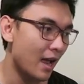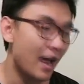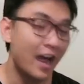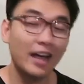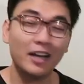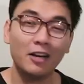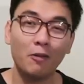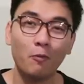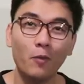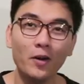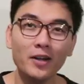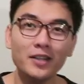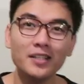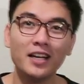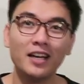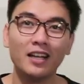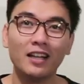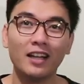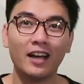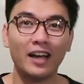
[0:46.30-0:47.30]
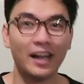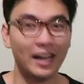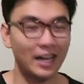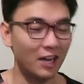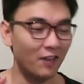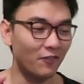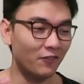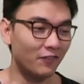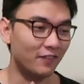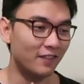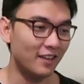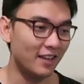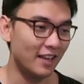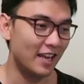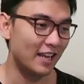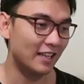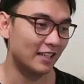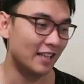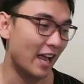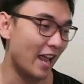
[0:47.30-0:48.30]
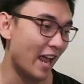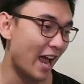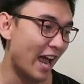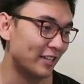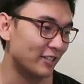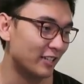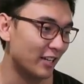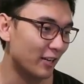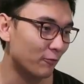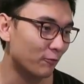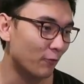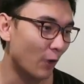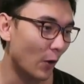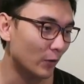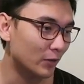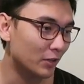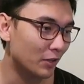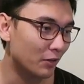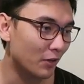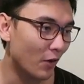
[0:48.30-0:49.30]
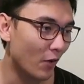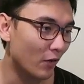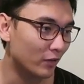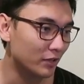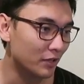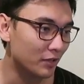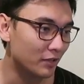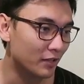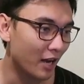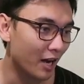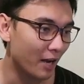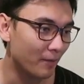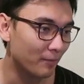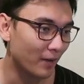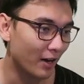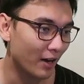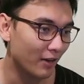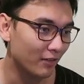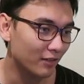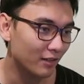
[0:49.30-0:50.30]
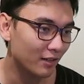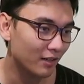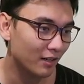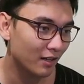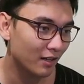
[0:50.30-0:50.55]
And I wonder like, if they actually wrote the song this time around.